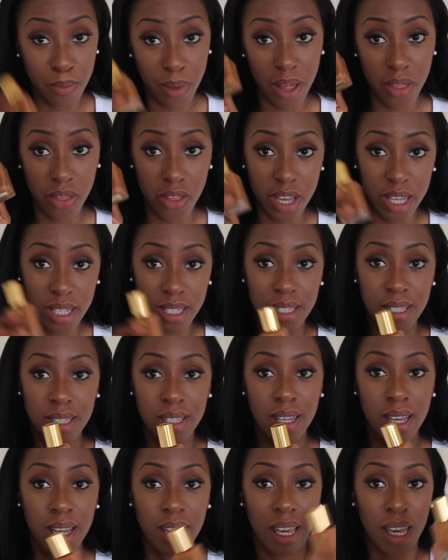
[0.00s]
But
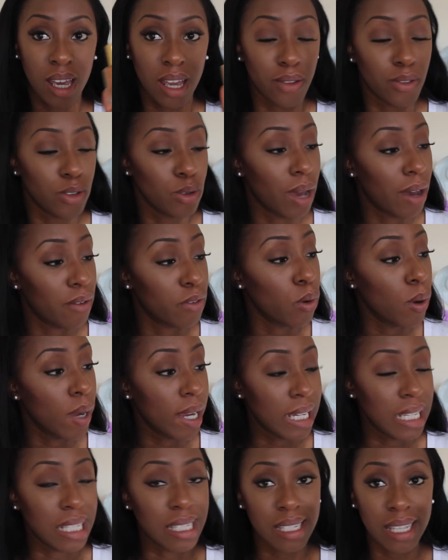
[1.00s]
this, if you have oily